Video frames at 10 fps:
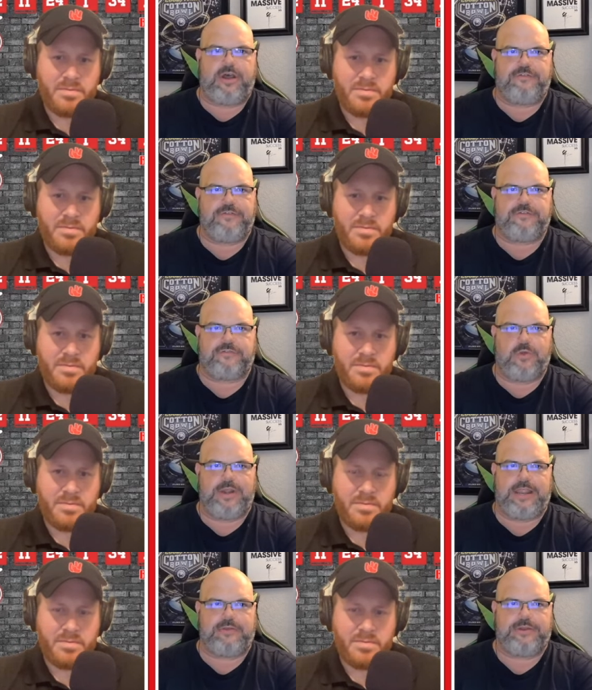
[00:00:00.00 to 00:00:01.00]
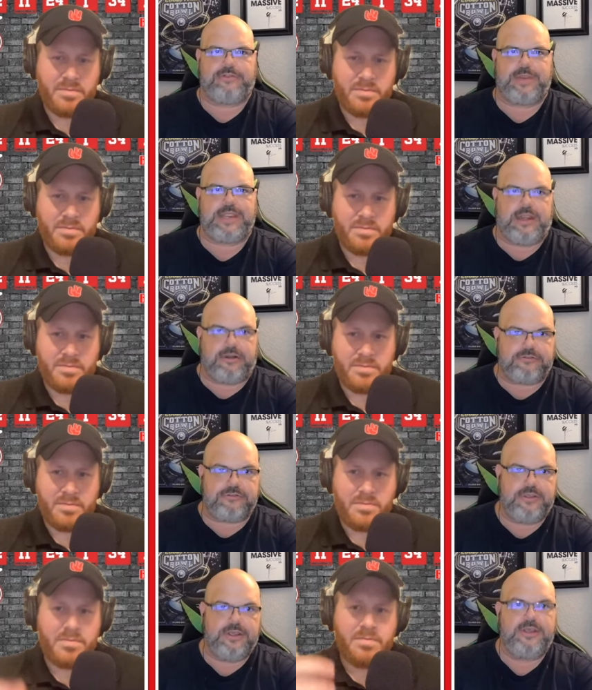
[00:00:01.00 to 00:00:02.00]
Speaker 1: offensive coordinator in 3
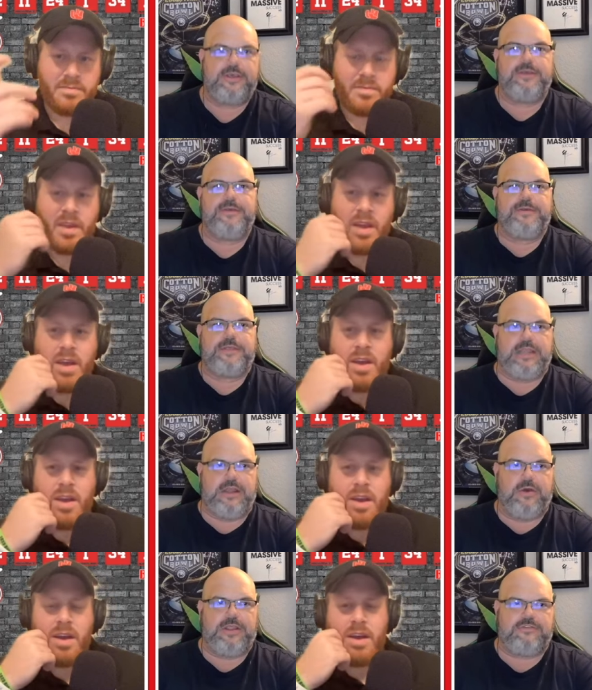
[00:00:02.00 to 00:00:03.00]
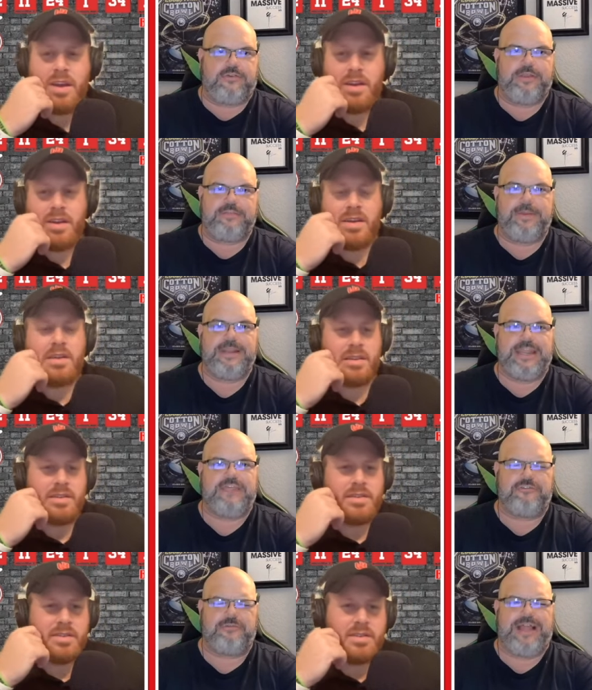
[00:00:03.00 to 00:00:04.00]
years. And so it's been an
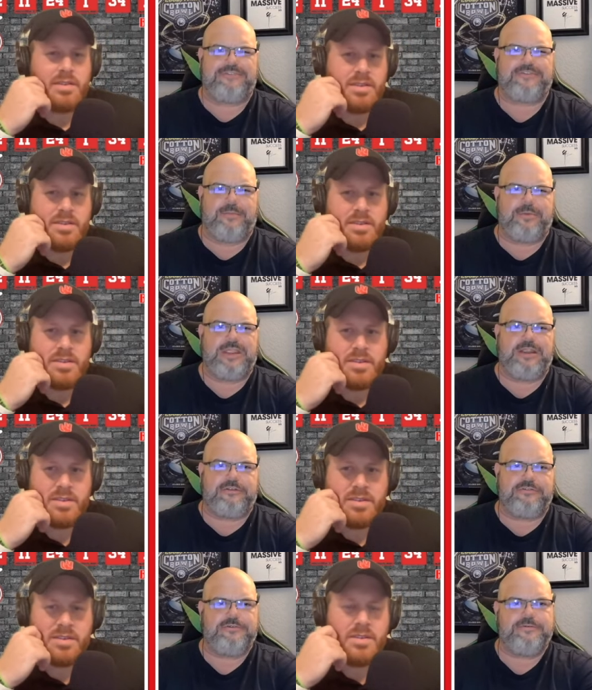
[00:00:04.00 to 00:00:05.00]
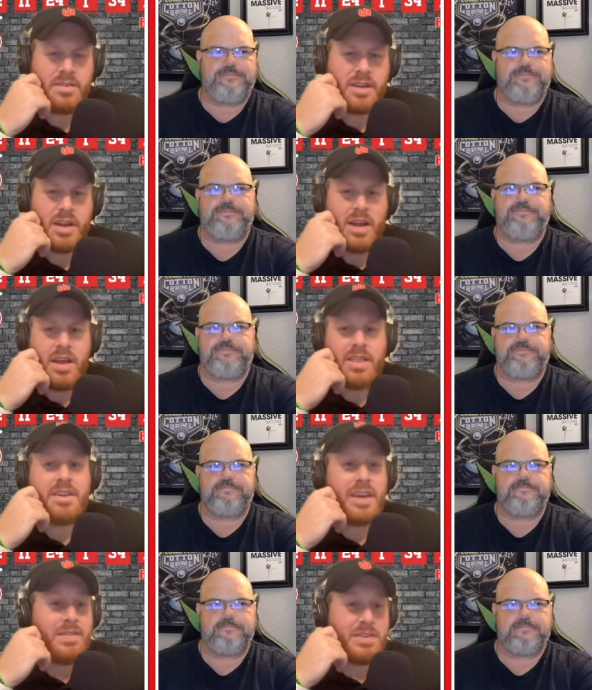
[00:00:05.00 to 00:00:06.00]
issue last couple years.
Speaker 2: The
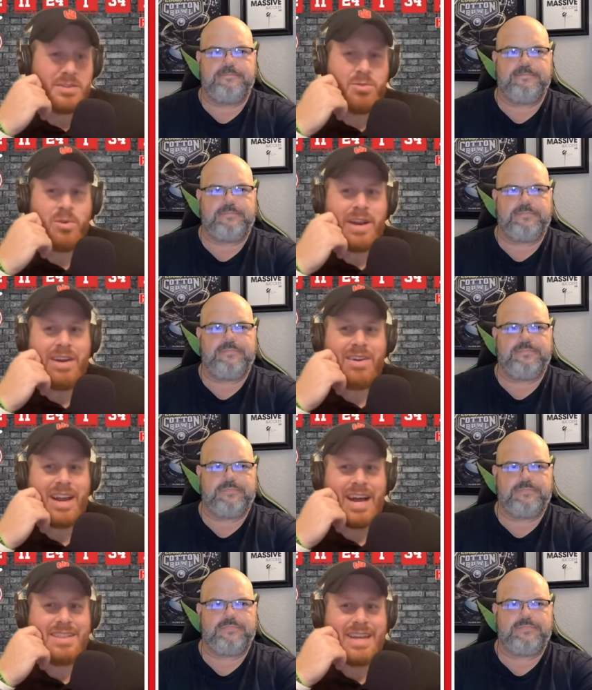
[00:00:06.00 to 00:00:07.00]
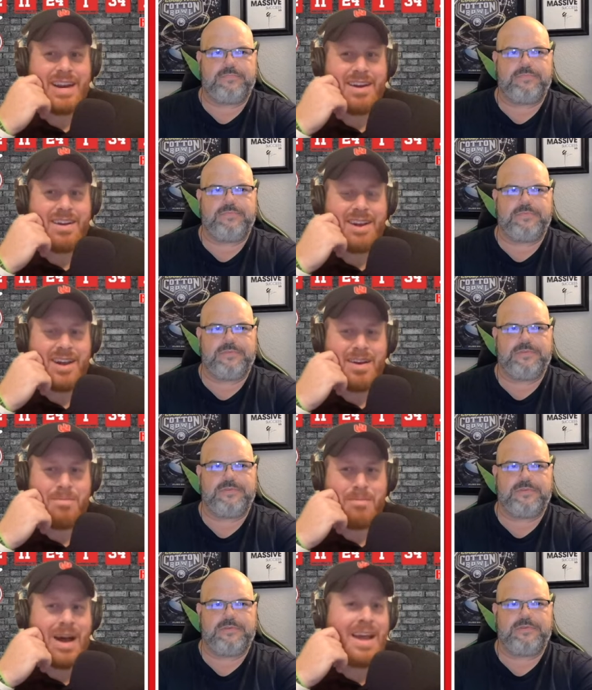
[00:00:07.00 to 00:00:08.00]
defensive coordinator got there.
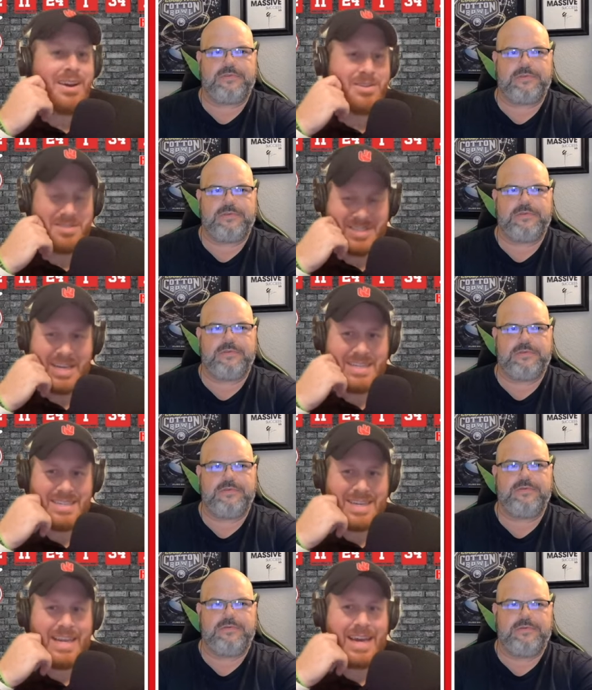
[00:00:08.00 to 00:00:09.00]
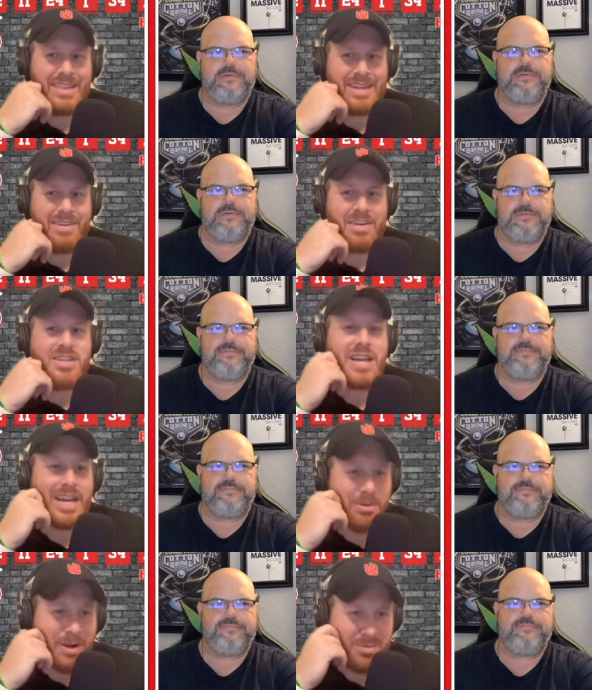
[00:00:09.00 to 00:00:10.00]
My note says he got there in
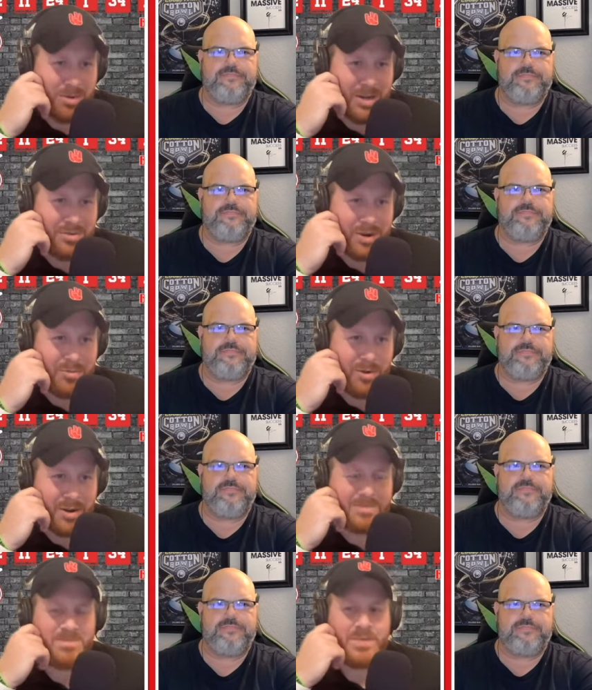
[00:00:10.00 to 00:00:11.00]
January 2021,